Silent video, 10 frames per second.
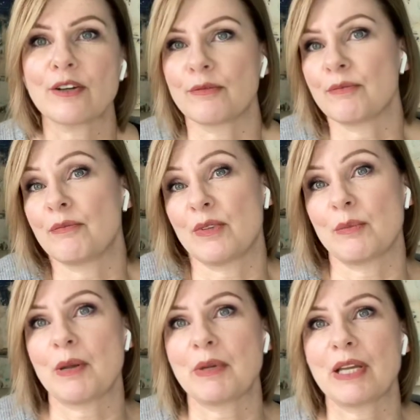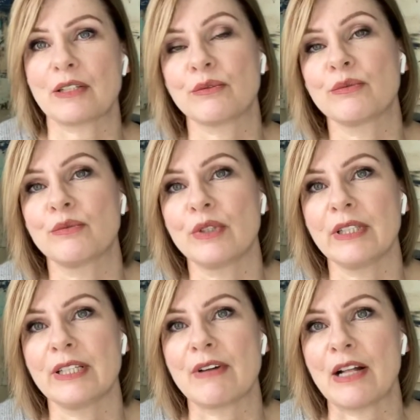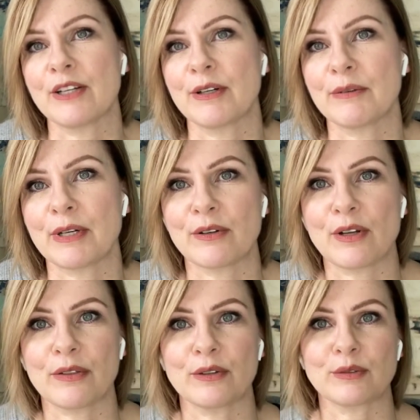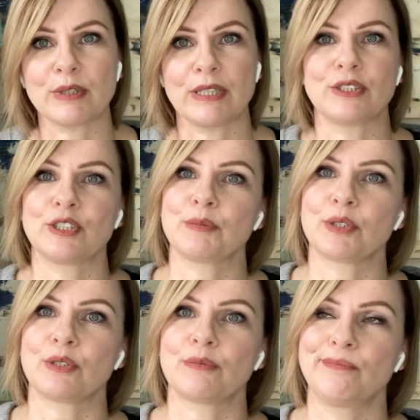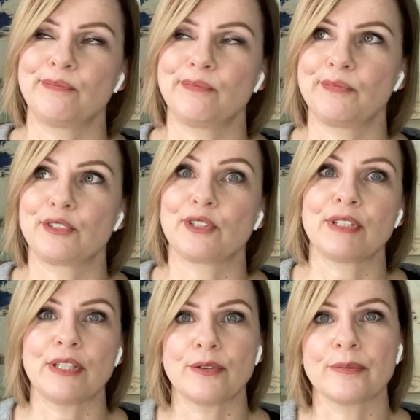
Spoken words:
or you maybe get to really evaluate whether or not those relationships are serving you.